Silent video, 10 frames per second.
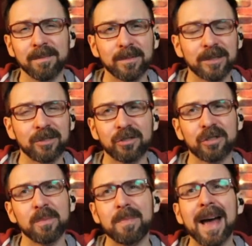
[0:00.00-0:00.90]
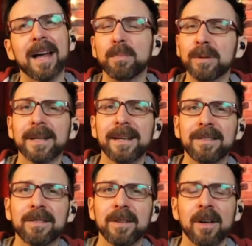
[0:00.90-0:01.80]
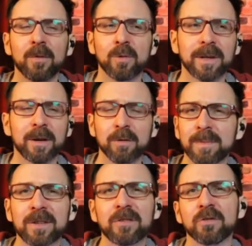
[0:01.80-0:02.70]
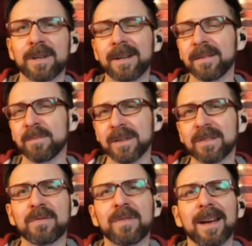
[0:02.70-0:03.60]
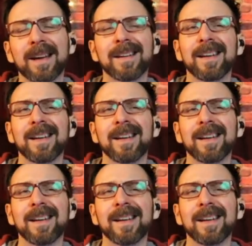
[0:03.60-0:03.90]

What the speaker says: just a bad place where they were mistreated, misfed.